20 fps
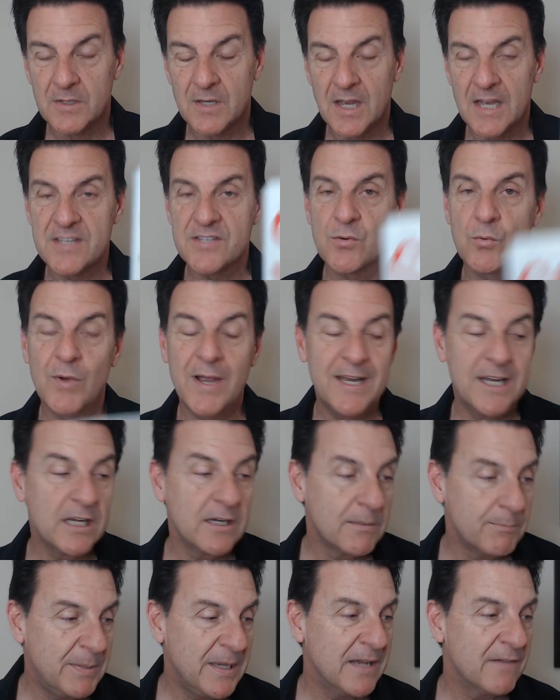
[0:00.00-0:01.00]
as a way to
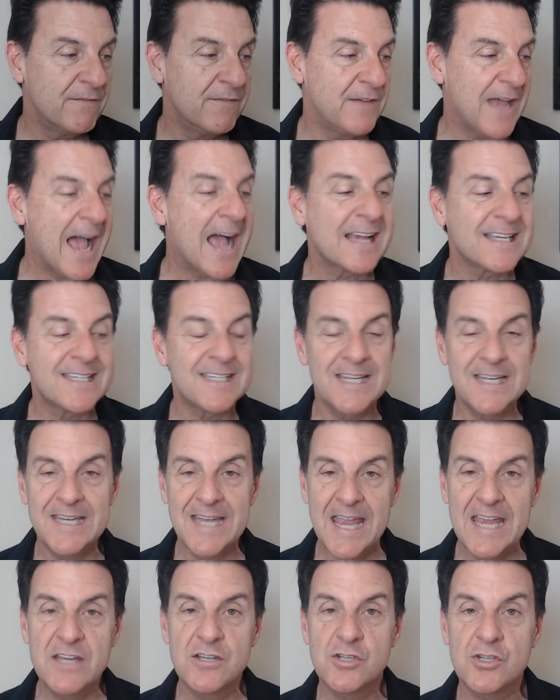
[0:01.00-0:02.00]
be a
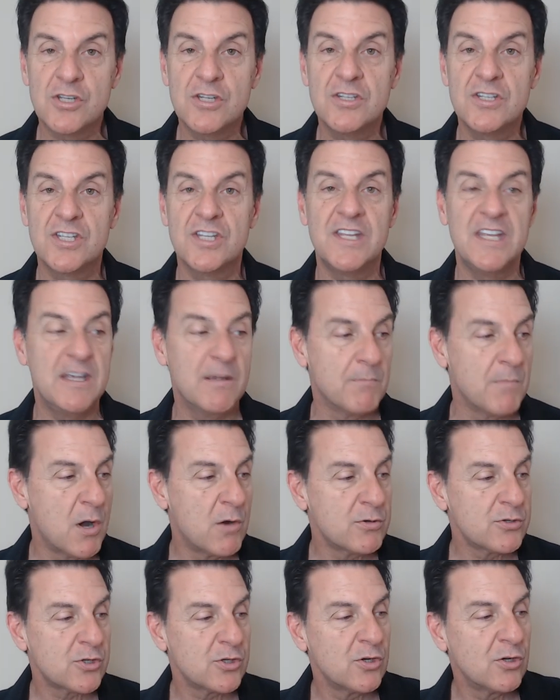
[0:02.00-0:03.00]
vaccination to the
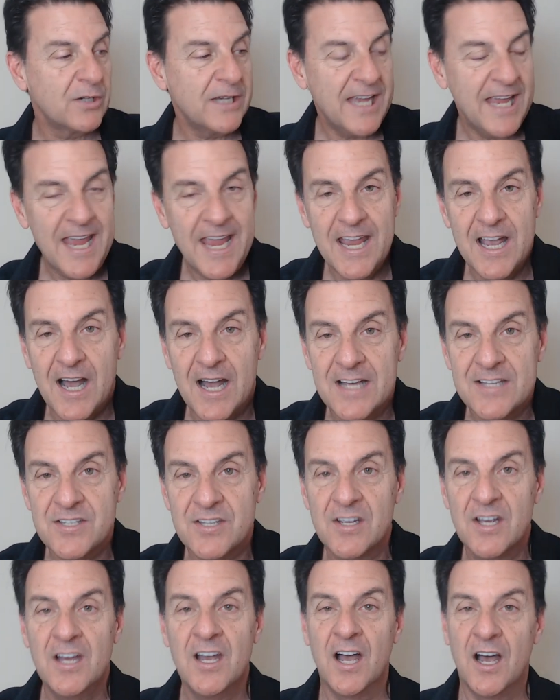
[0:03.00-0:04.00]
emotional chaos
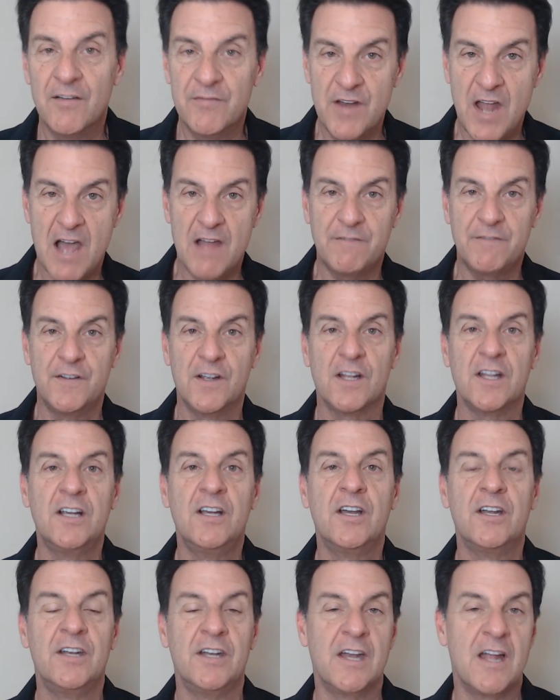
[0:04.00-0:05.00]
of not feeling
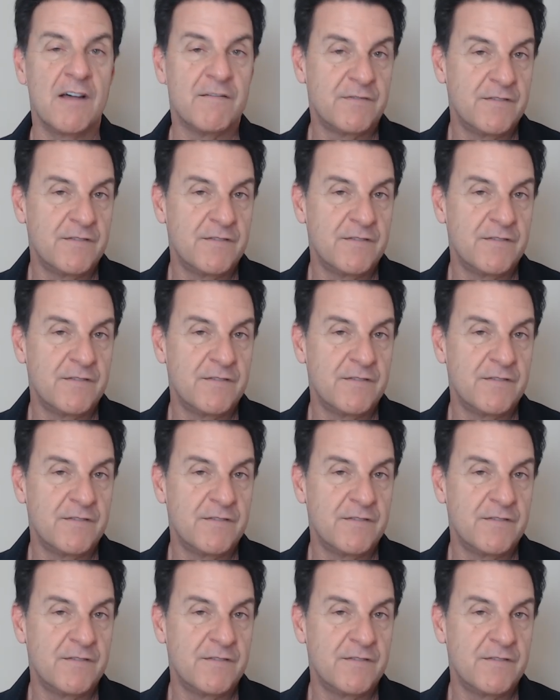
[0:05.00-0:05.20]
good enough,